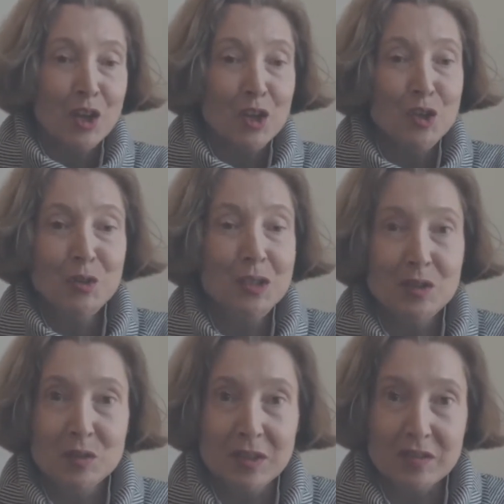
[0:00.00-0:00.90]
you
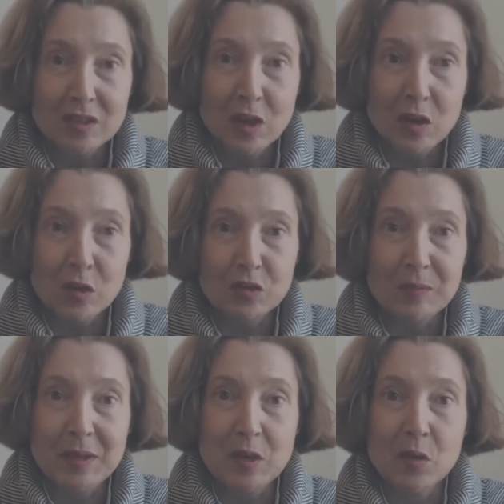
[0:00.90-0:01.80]
need to disclose,
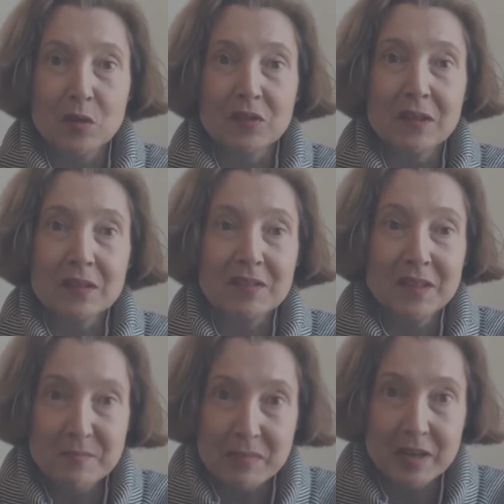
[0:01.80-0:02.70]
because
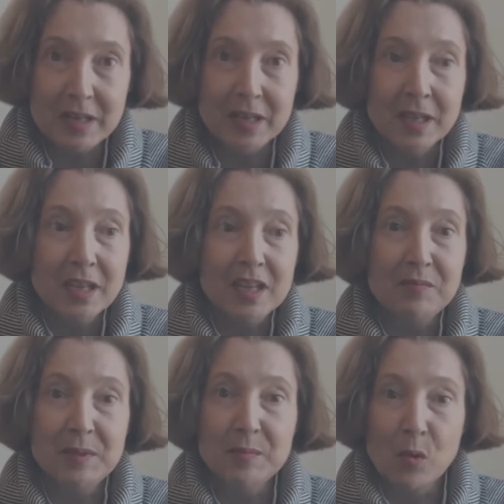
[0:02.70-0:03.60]
simply if
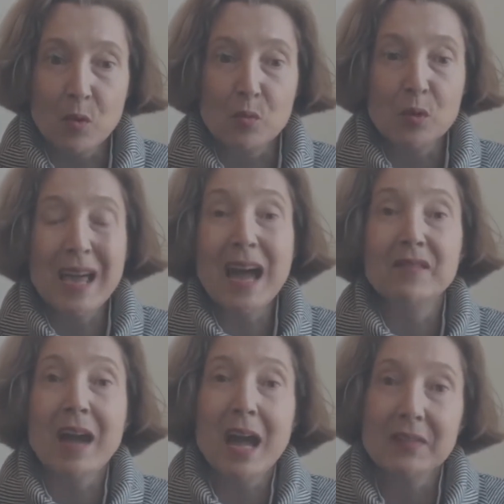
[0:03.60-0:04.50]
people would
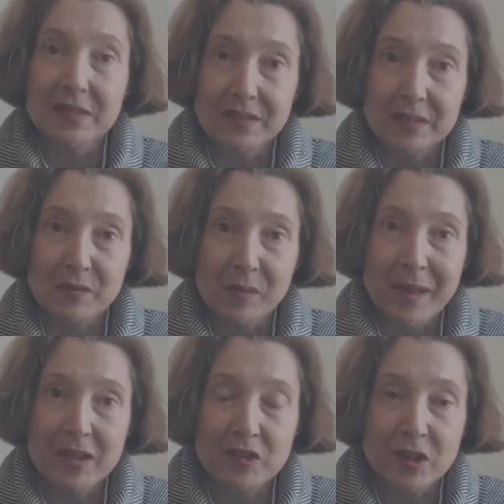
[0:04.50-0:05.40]
have had this
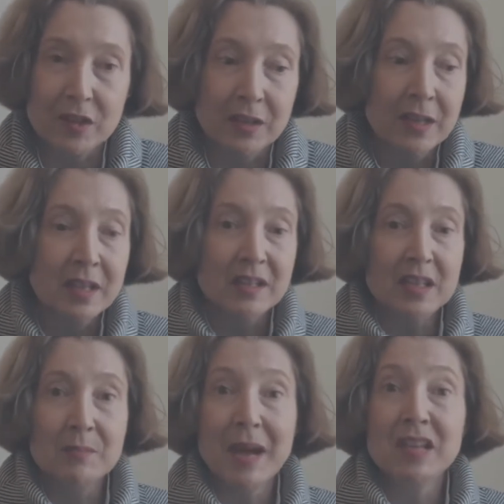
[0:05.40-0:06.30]
information,
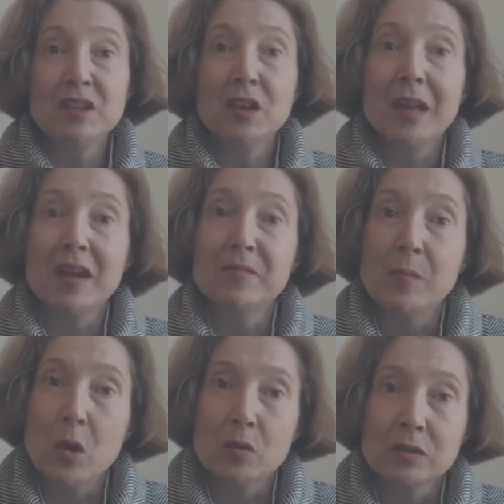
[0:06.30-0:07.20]
they might not have
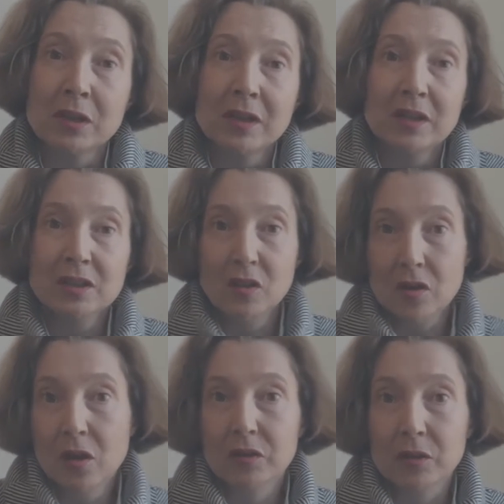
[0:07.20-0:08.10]
bought your
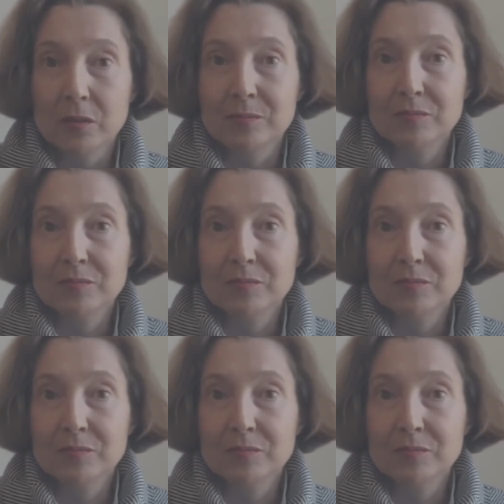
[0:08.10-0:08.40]
condo.